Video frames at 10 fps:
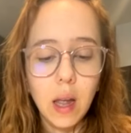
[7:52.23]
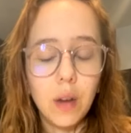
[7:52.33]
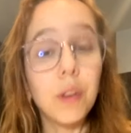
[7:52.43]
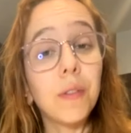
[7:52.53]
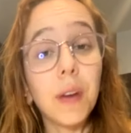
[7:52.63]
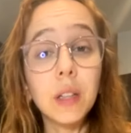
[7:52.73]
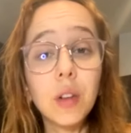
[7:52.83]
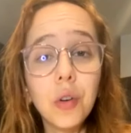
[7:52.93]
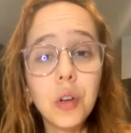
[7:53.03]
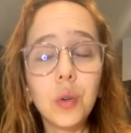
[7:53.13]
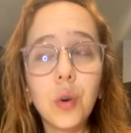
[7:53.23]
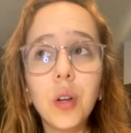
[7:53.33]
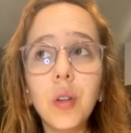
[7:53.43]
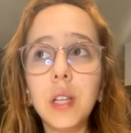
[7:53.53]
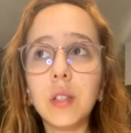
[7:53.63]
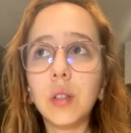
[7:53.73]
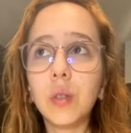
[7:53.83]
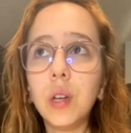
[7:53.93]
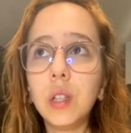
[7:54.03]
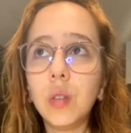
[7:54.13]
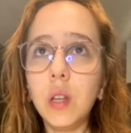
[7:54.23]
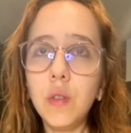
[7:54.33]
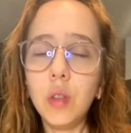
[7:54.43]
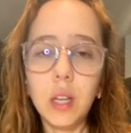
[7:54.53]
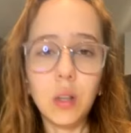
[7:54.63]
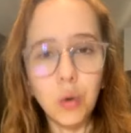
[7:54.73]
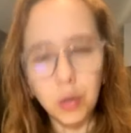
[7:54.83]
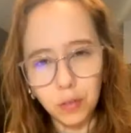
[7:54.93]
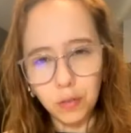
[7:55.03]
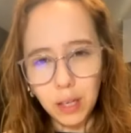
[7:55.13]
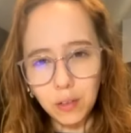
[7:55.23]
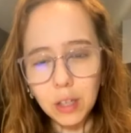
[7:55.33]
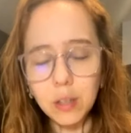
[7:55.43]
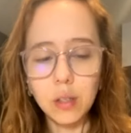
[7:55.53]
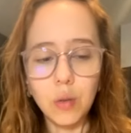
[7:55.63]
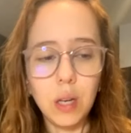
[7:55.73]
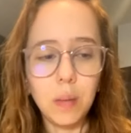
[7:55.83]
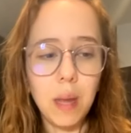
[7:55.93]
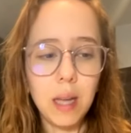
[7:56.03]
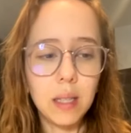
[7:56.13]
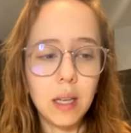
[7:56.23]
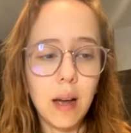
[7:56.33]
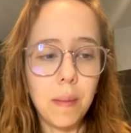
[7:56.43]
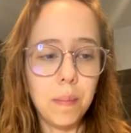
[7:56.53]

Refined coconut oil is not going to give you that coconut flavor, so it makes it a